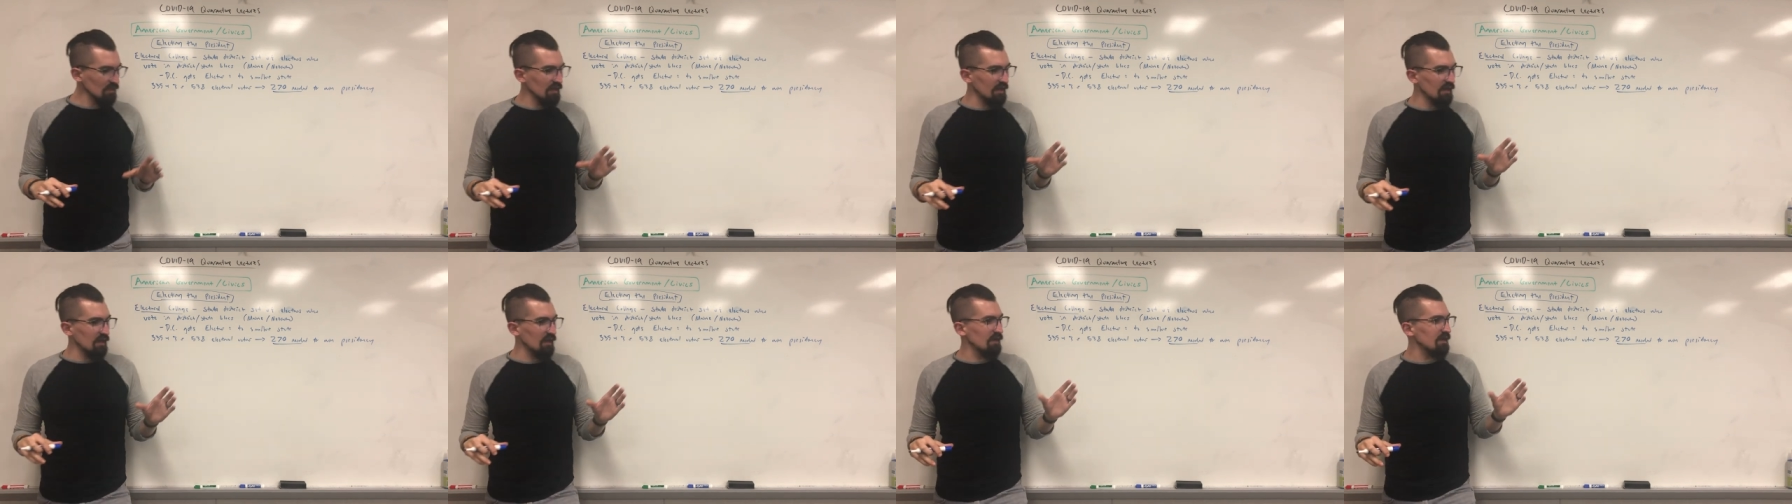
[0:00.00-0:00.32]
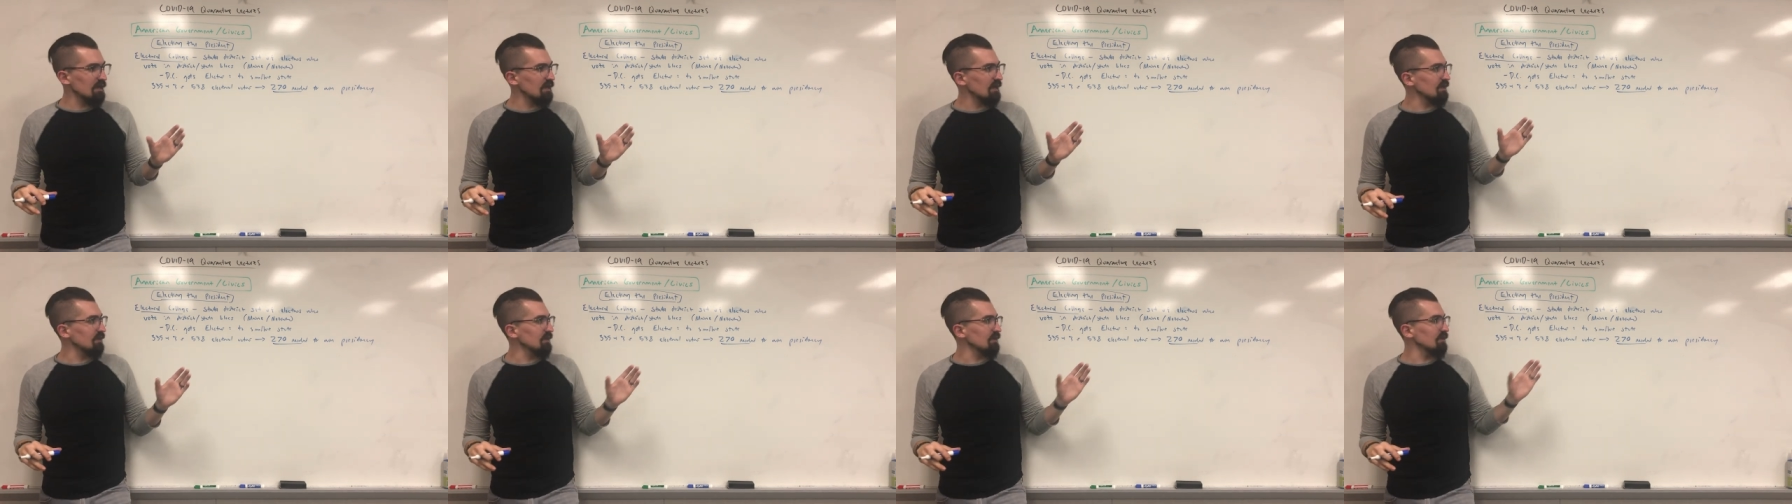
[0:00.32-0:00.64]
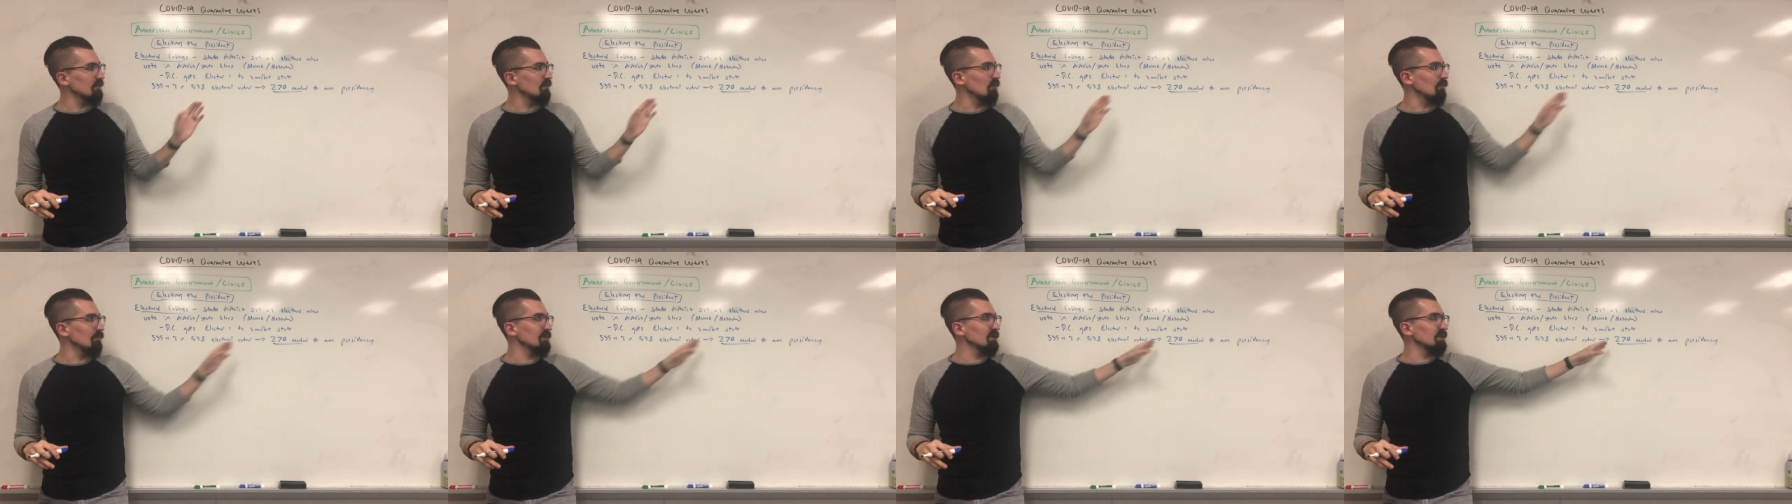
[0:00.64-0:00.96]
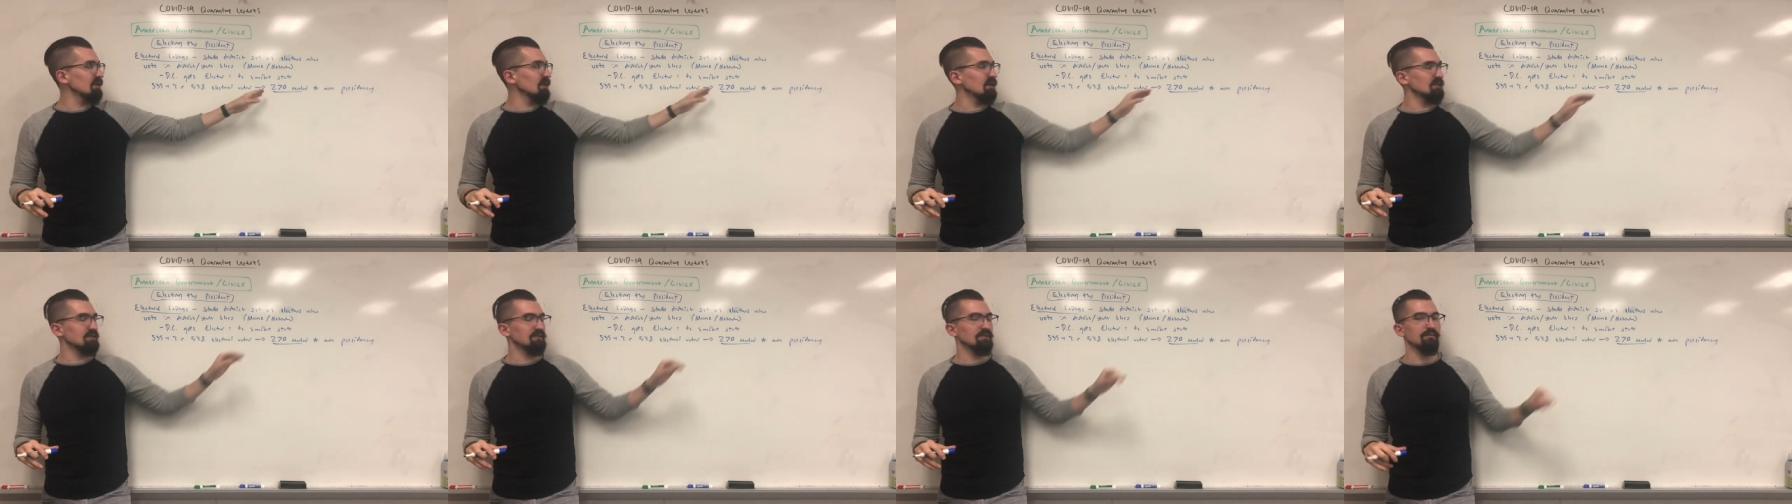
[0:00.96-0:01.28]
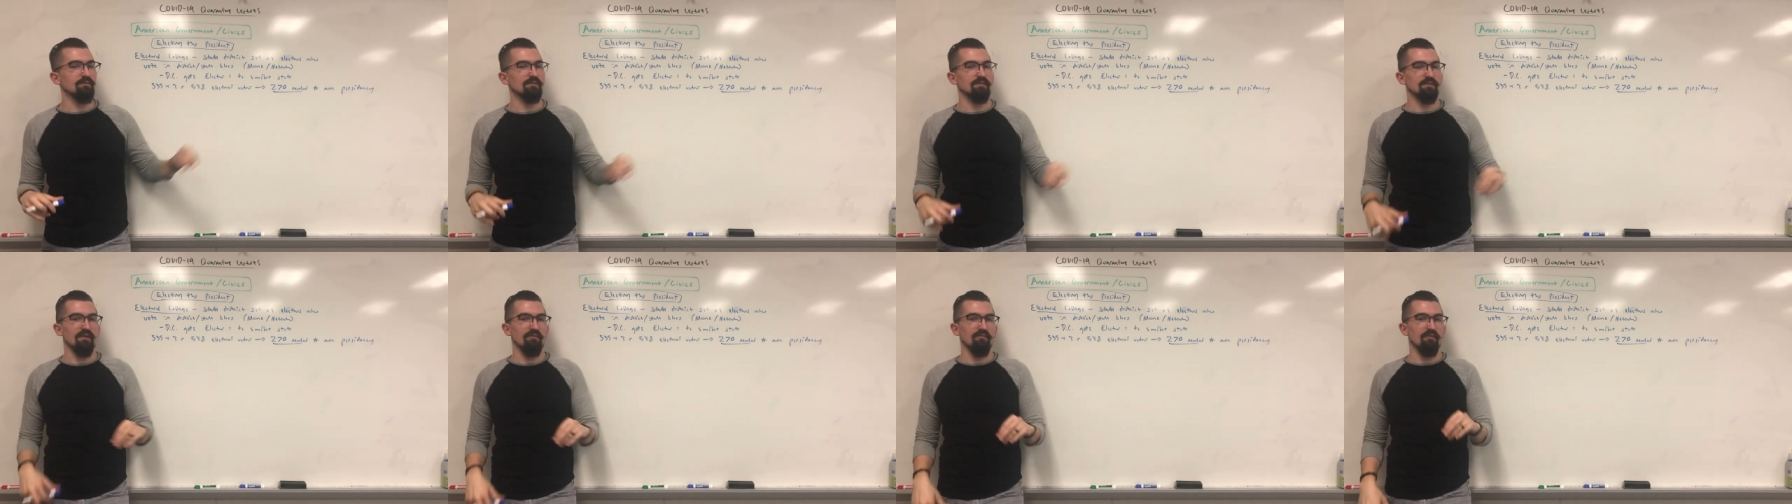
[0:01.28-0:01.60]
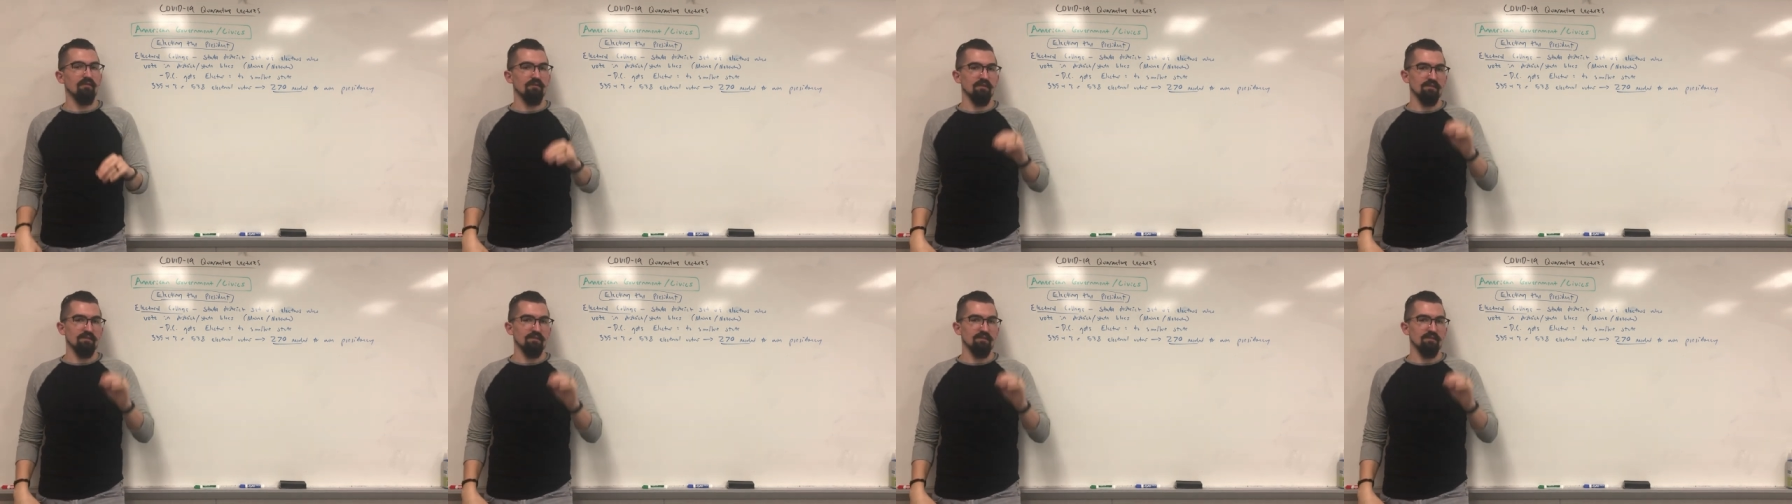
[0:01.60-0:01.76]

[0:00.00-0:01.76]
and nobody got 270,